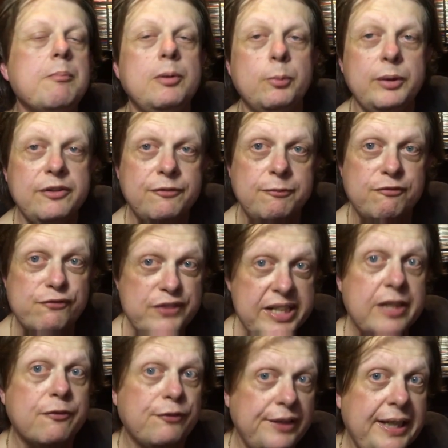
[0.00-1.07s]
but with
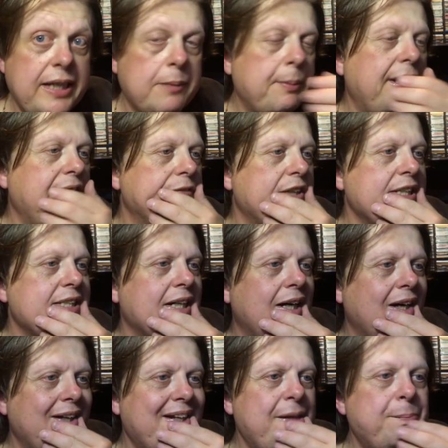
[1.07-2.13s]
Vic Flick playing the
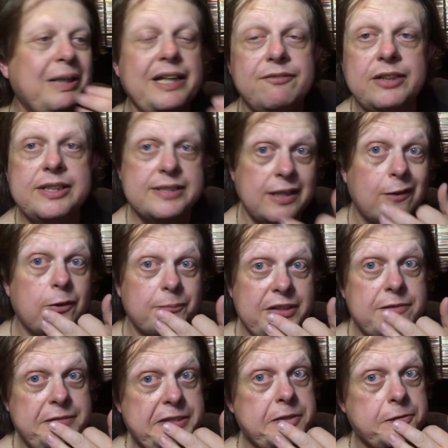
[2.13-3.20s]
guitar, and he played the guitar on
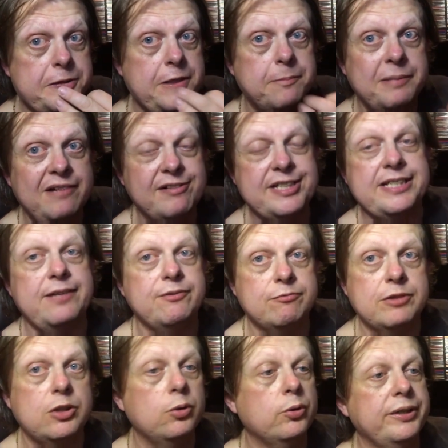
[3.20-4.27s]
the original John Barry 7
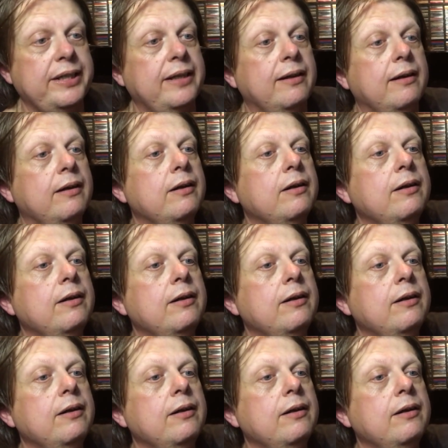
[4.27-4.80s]
recording